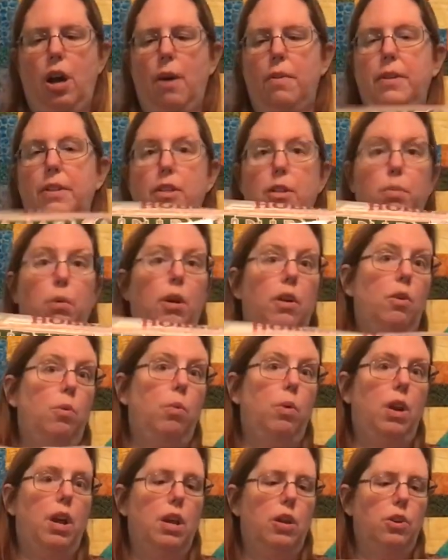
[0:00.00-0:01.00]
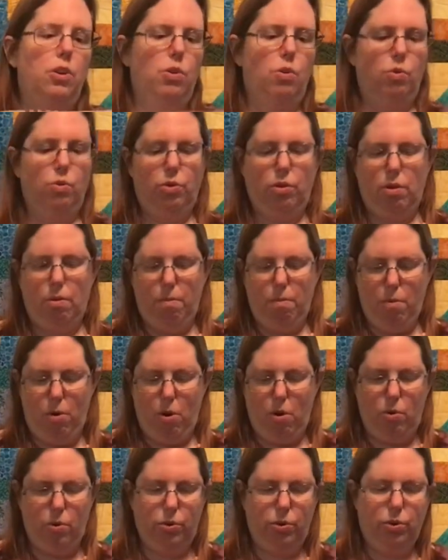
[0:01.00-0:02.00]
This is probably the one I use the
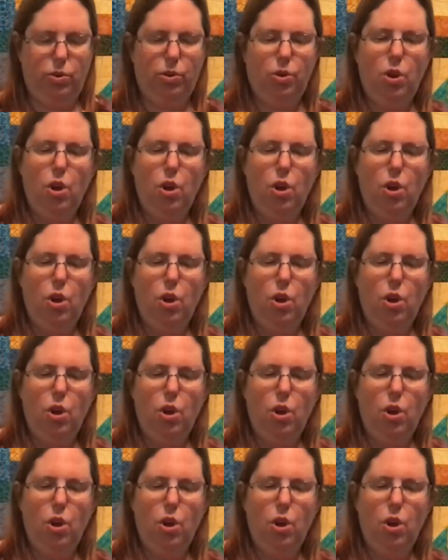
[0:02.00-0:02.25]
most.